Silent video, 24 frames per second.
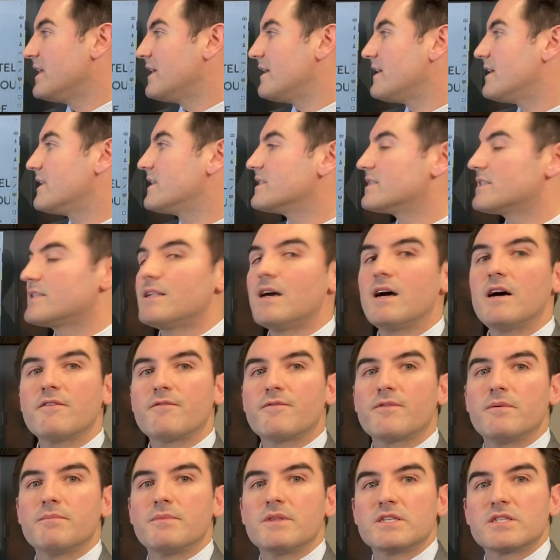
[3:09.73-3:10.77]
It is not
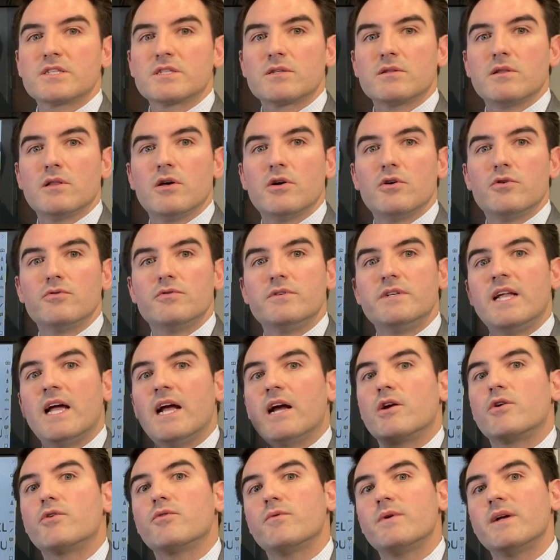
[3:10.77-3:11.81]
from the slow
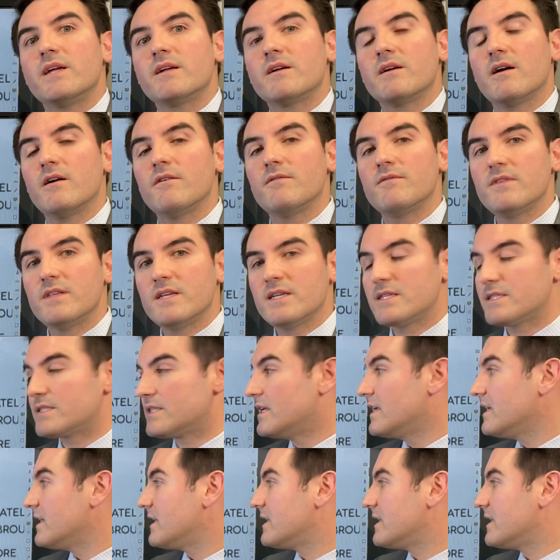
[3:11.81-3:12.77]
narrowing of this.